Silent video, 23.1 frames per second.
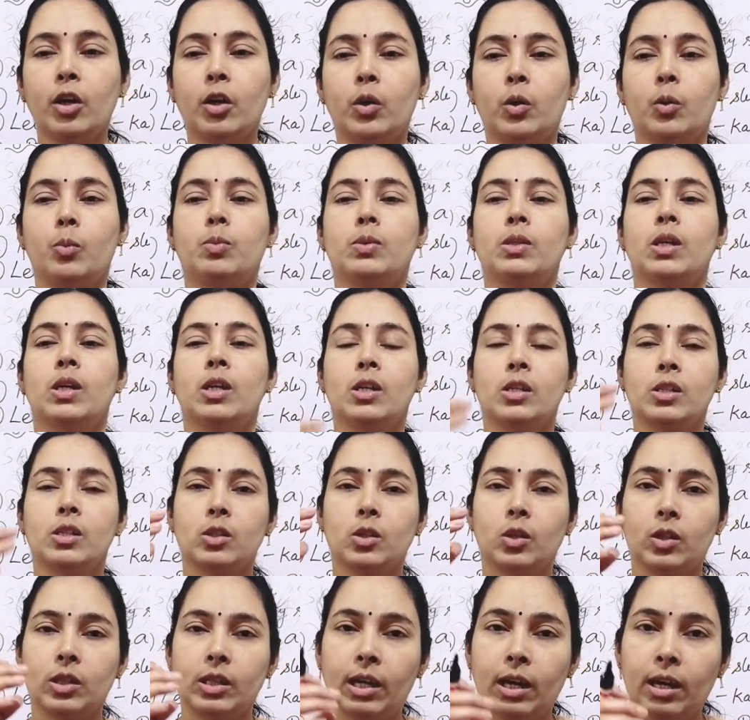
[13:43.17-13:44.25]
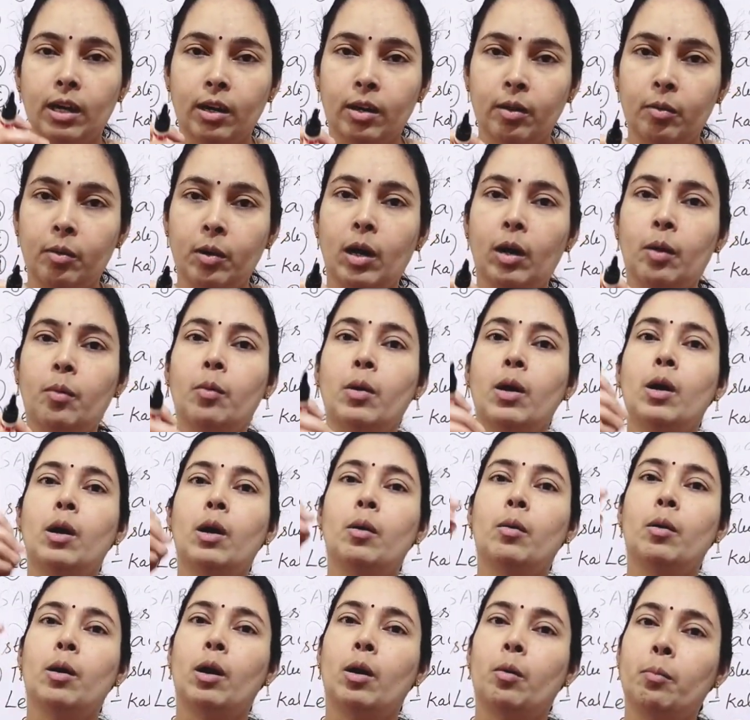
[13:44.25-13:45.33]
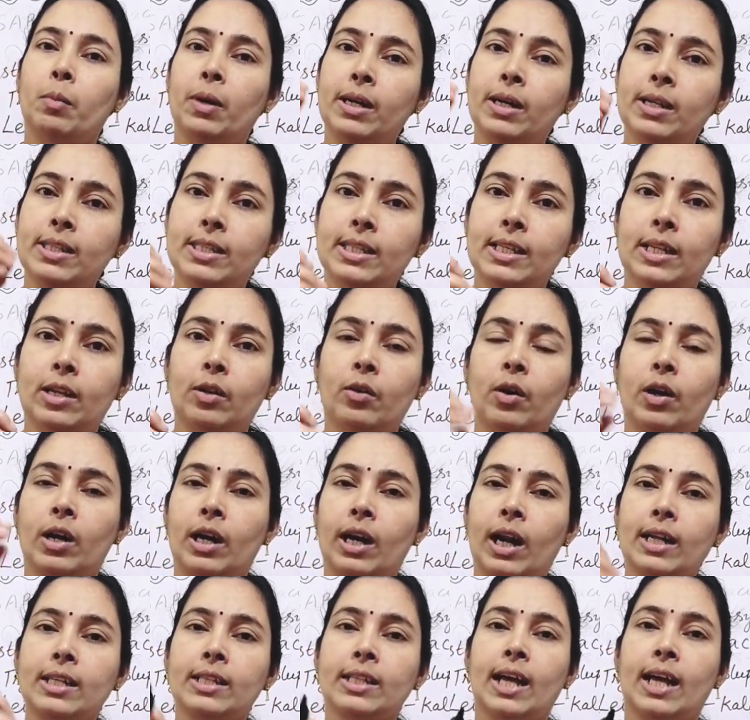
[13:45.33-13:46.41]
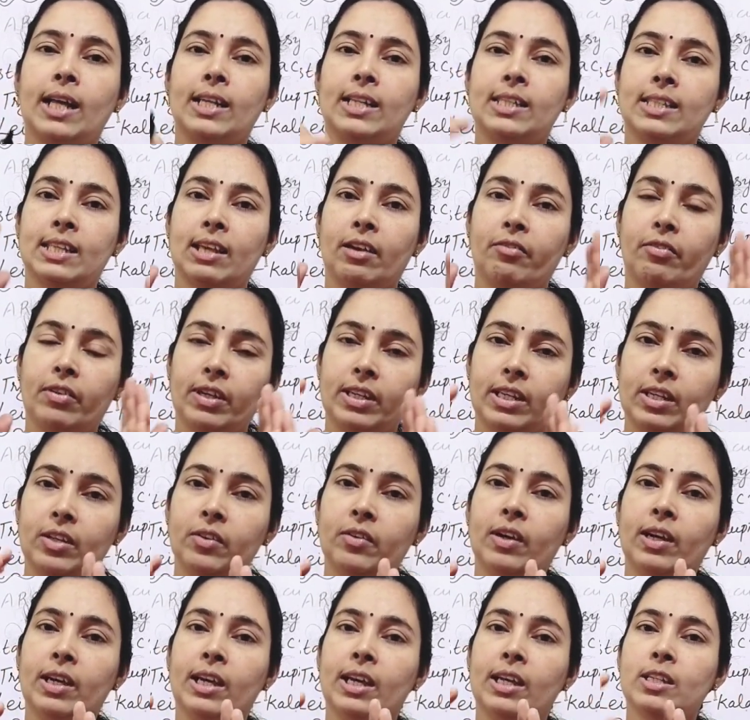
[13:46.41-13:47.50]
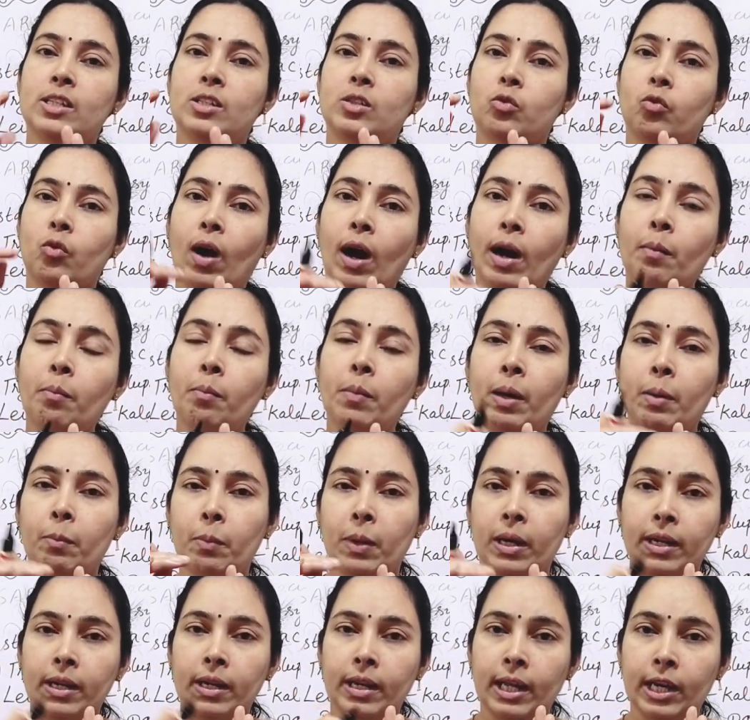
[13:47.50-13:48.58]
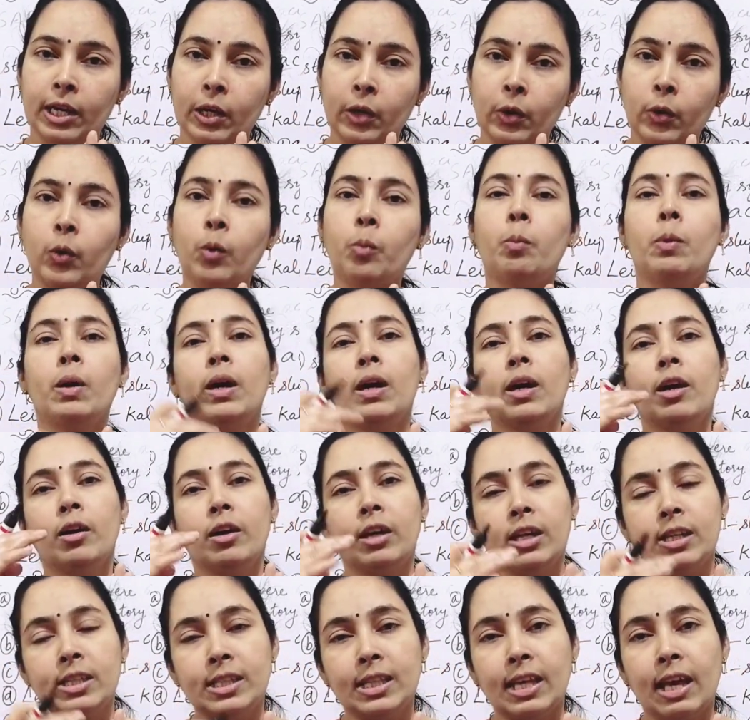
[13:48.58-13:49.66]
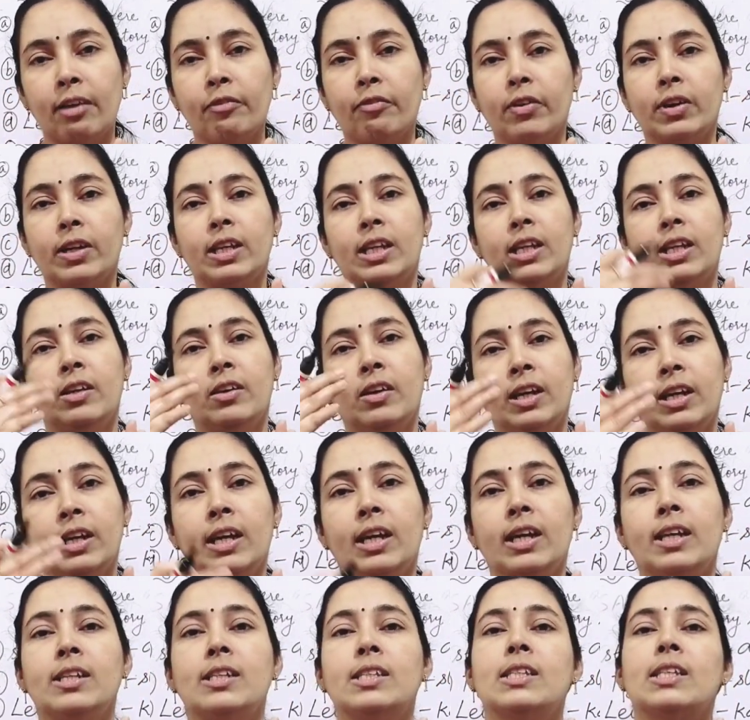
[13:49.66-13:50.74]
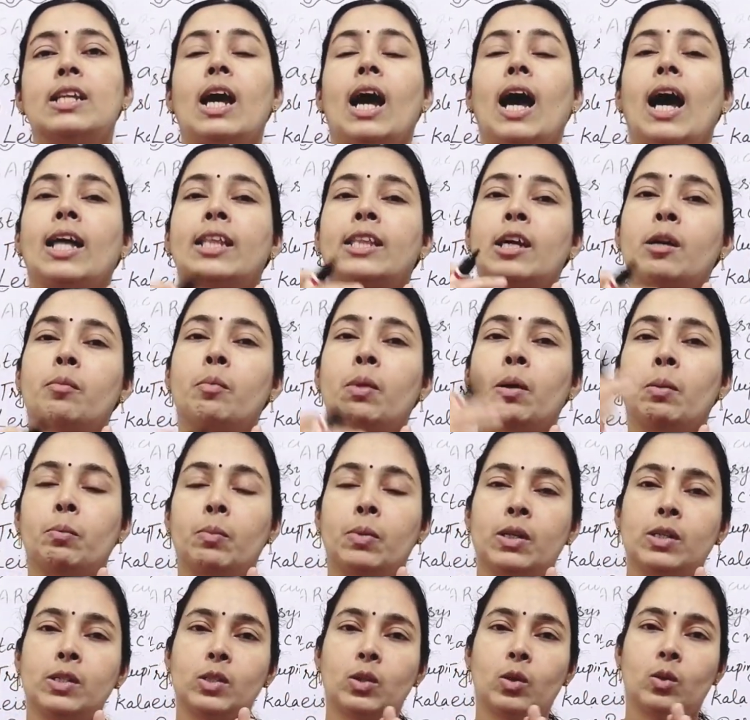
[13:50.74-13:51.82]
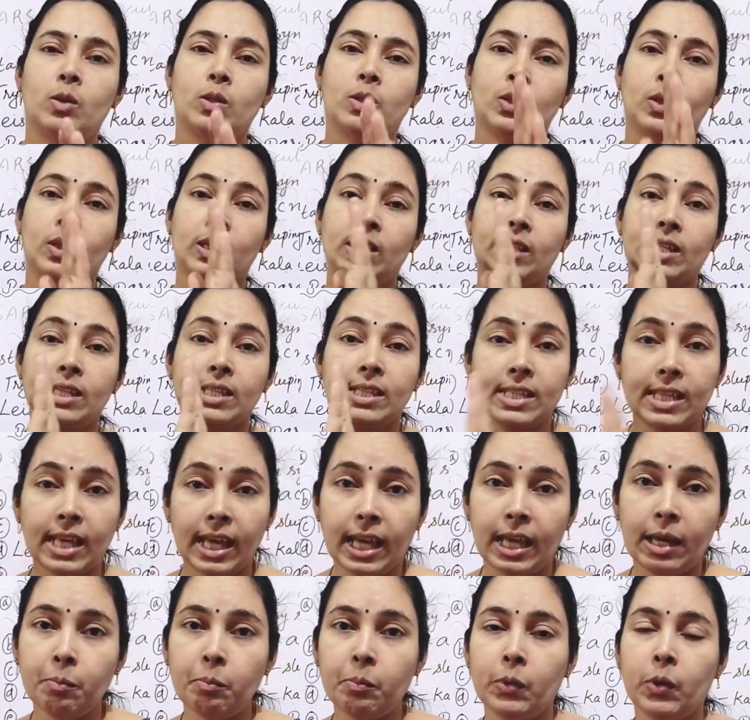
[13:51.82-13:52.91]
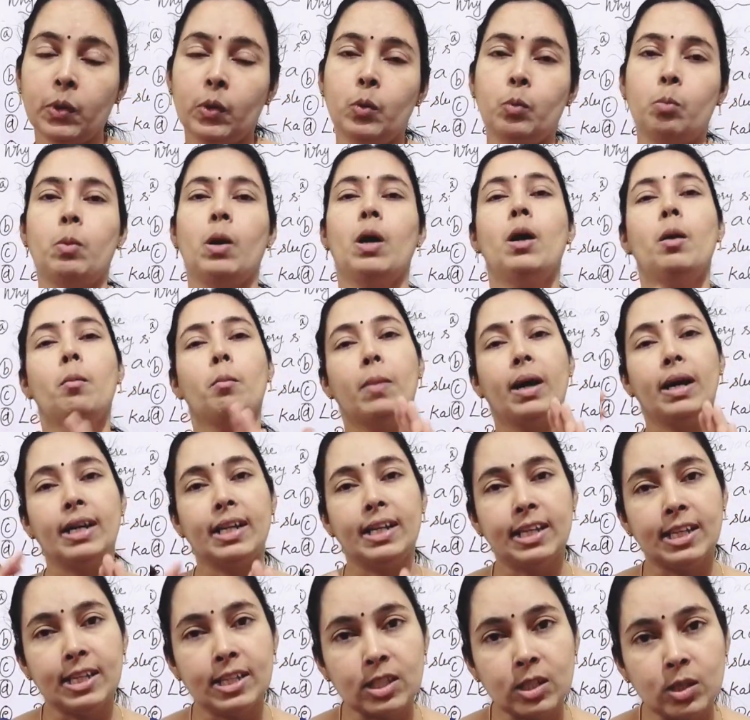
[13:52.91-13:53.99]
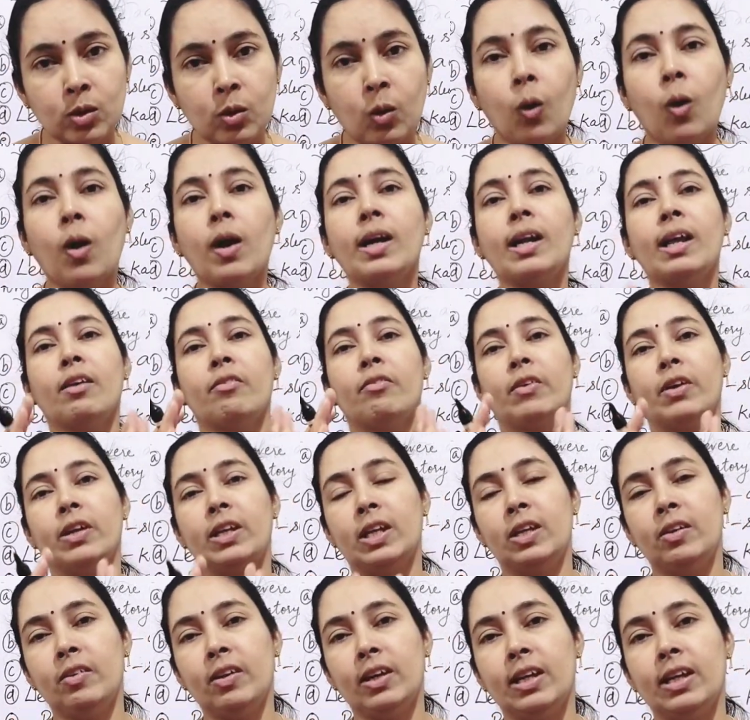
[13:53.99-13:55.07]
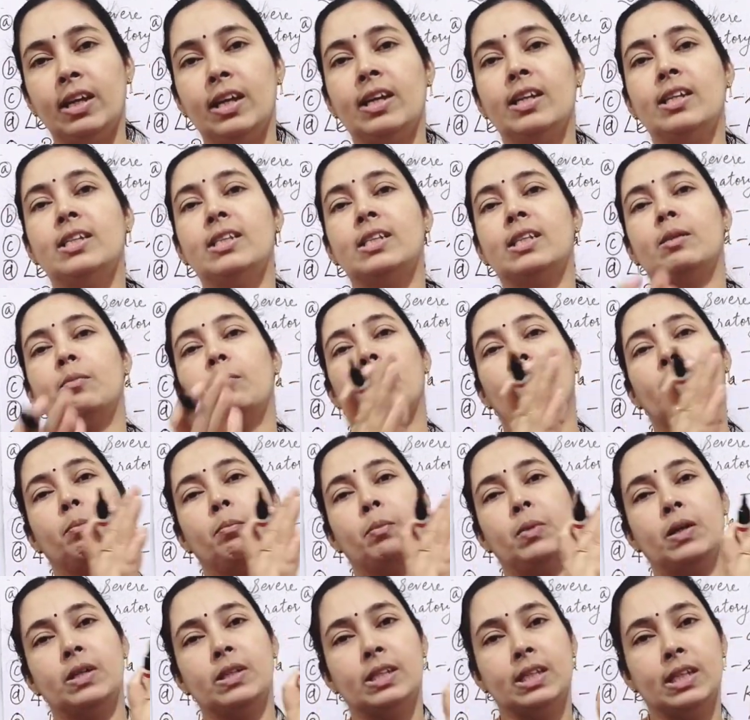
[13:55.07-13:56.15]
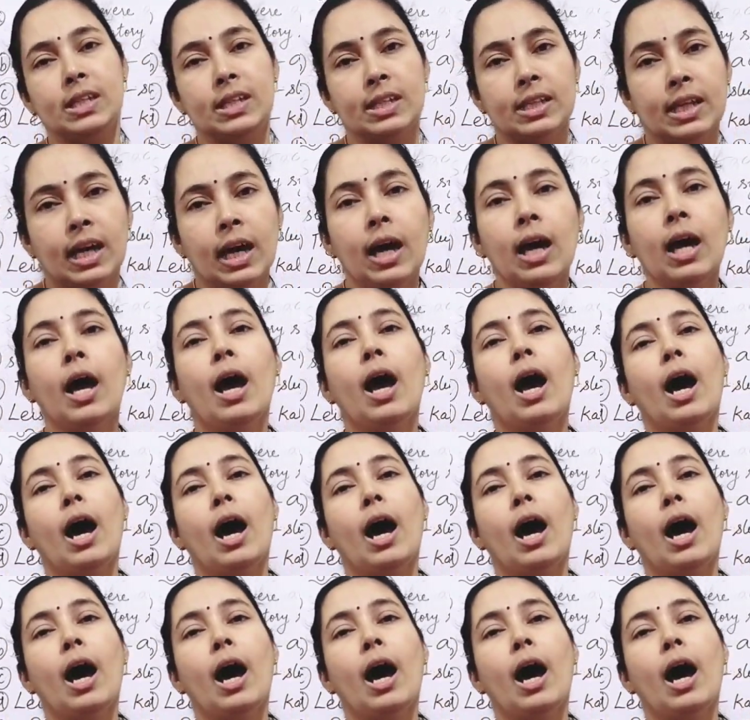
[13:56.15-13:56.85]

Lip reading: groups. So the medicine or drug that is effective against one member in a group is effective against other members also in the same group, but it is not effective against members in the